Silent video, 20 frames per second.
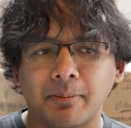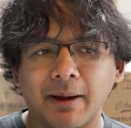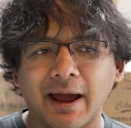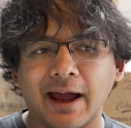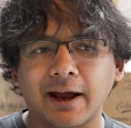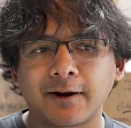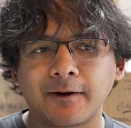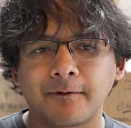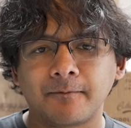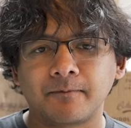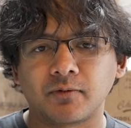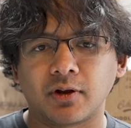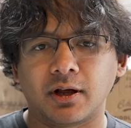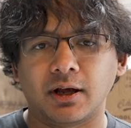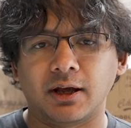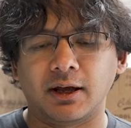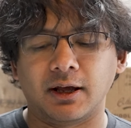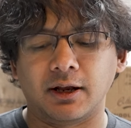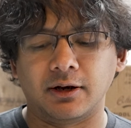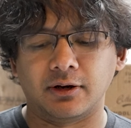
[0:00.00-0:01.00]
back
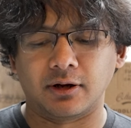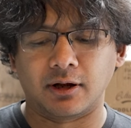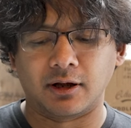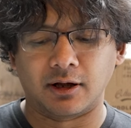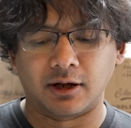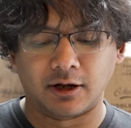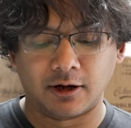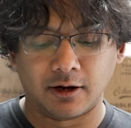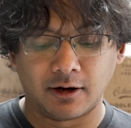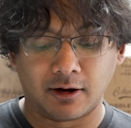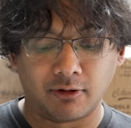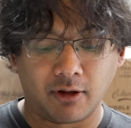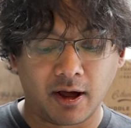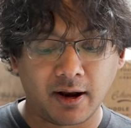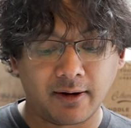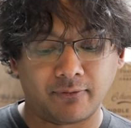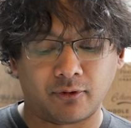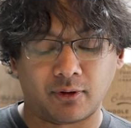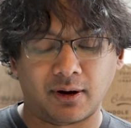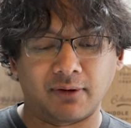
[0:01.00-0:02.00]
and a
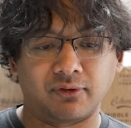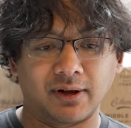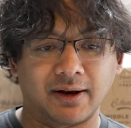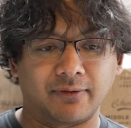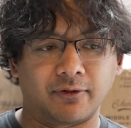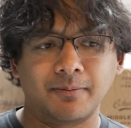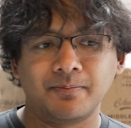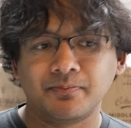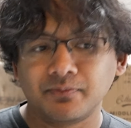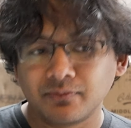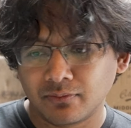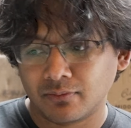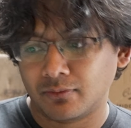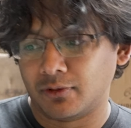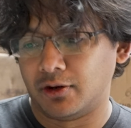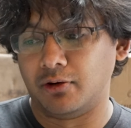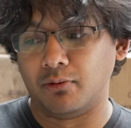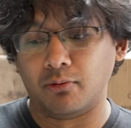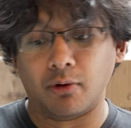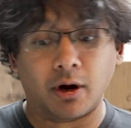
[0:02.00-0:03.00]
lot of great flavor.
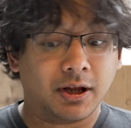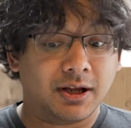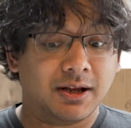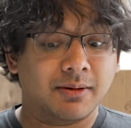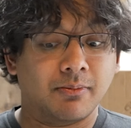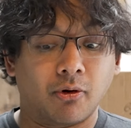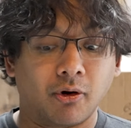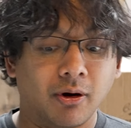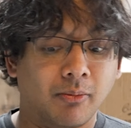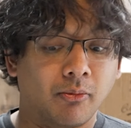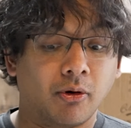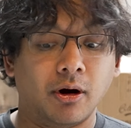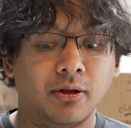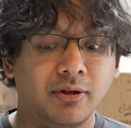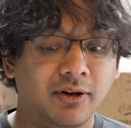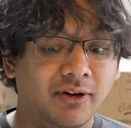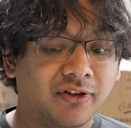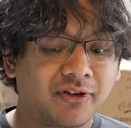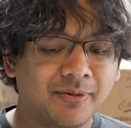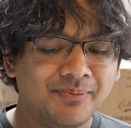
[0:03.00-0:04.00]
You want to eat more and more of
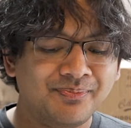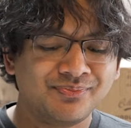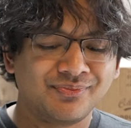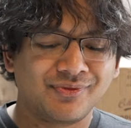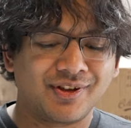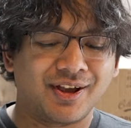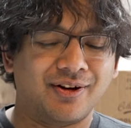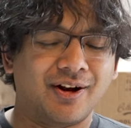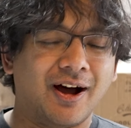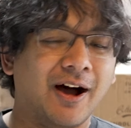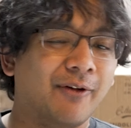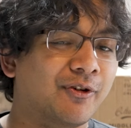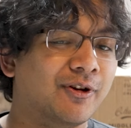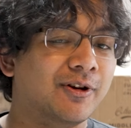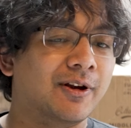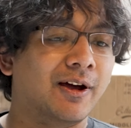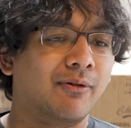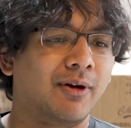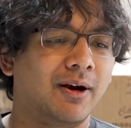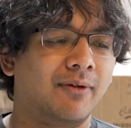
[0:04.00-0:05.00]
these, and
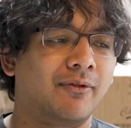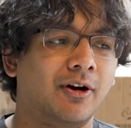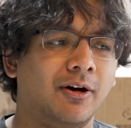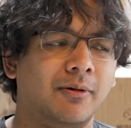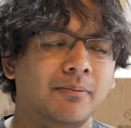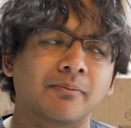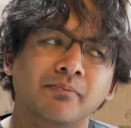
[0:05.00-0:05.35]
often one of our